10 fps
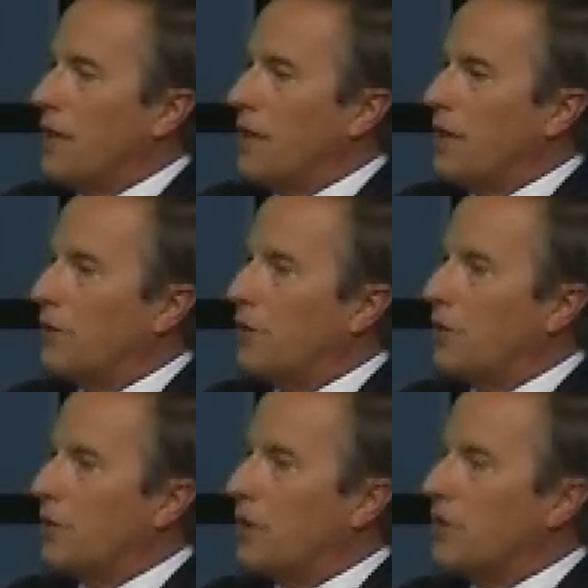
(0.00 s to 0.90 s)
and then
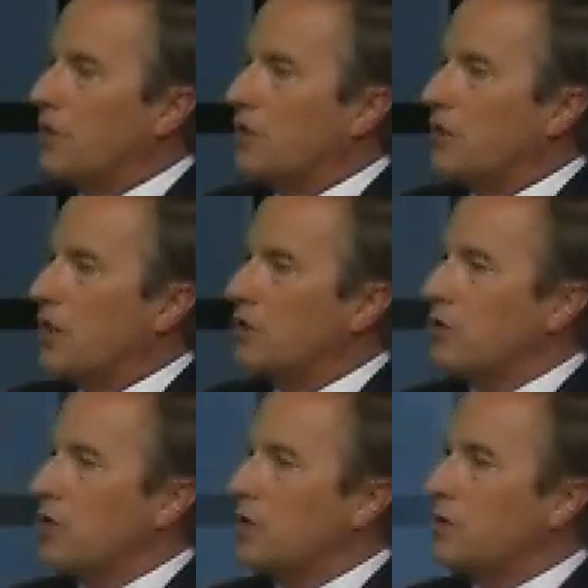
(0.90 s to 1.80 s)
for the rest of the
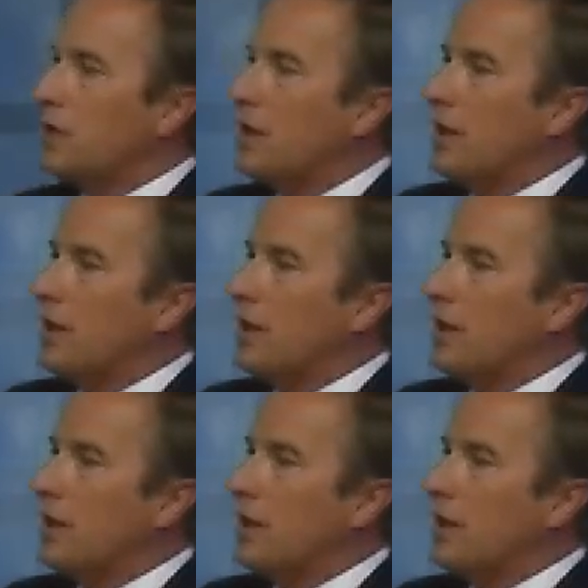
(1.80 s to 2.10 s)
crossroads.